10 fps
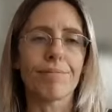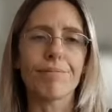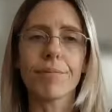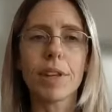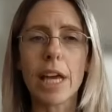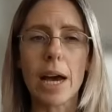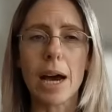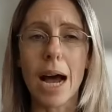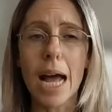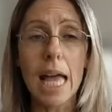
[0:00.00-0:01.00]

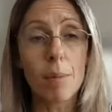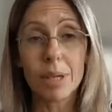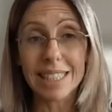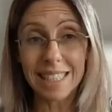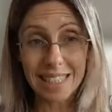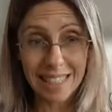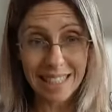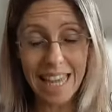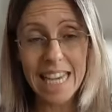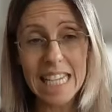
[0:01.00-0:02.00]
there. But
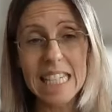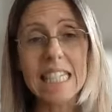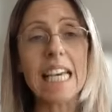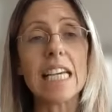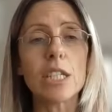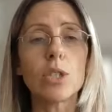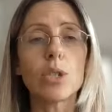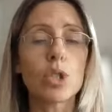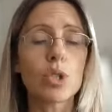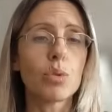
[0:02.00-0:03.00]
they say
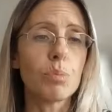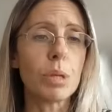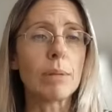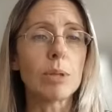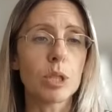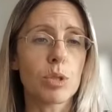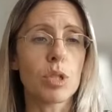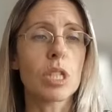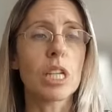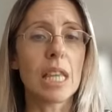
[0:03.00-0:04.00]
you should be able to
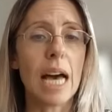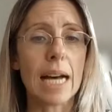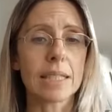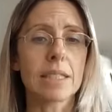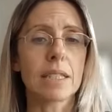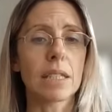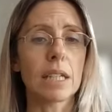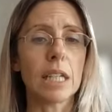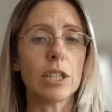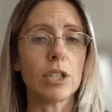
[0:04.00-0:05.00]
see that
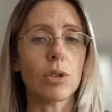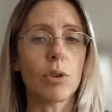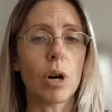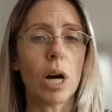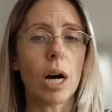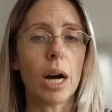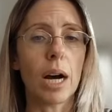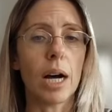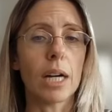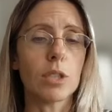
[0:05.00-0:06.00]
in your
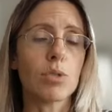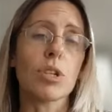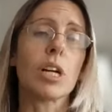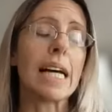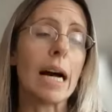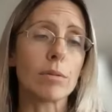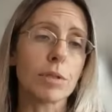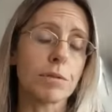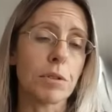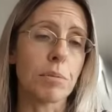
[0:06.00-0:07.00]
user
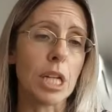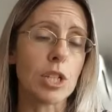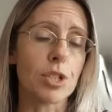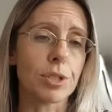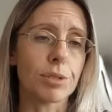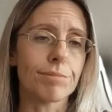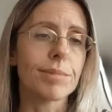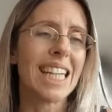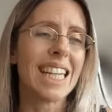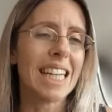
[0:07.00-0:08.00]
account information.
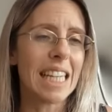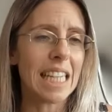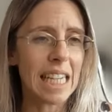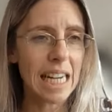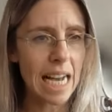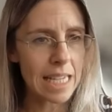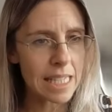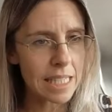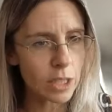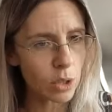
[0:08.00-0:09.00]
In
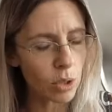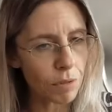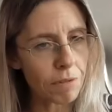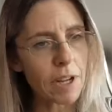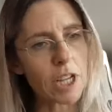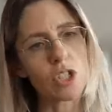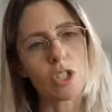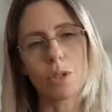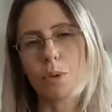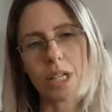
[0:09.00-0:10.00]
classic Google
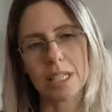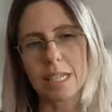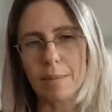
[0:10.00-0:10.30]
fashion, we